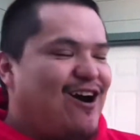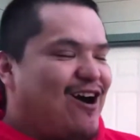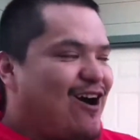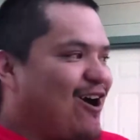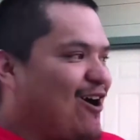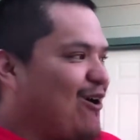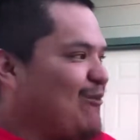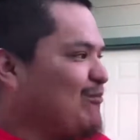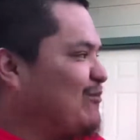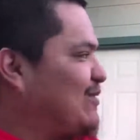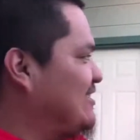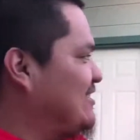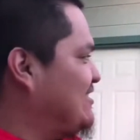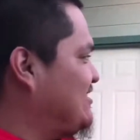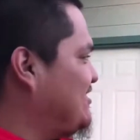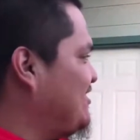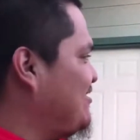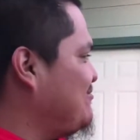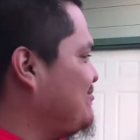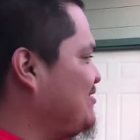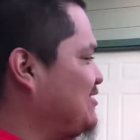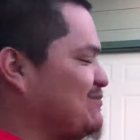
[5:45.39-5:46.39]
Um, but
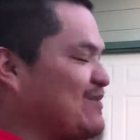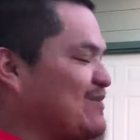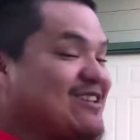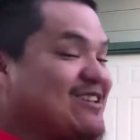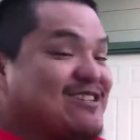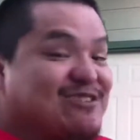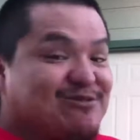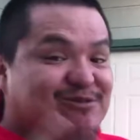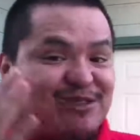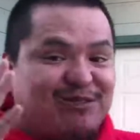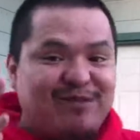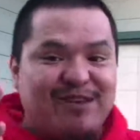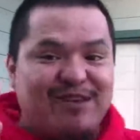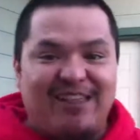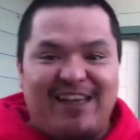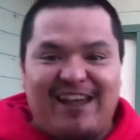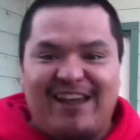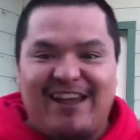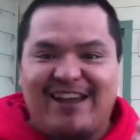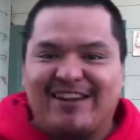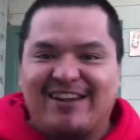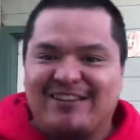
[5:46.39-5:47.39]
something was messing with me,
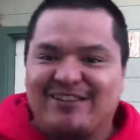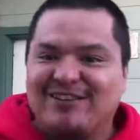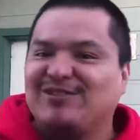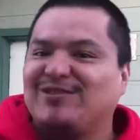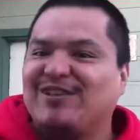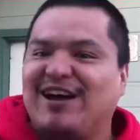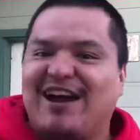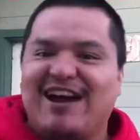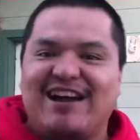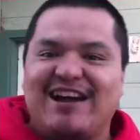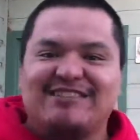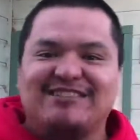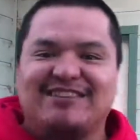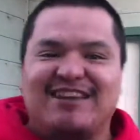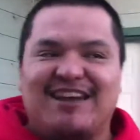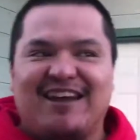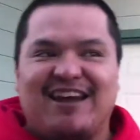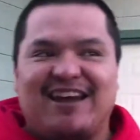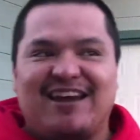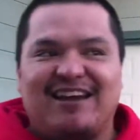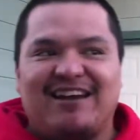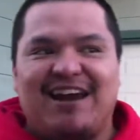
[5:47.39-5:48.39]
like, no lies,
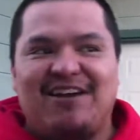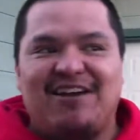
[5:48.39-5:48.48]
like,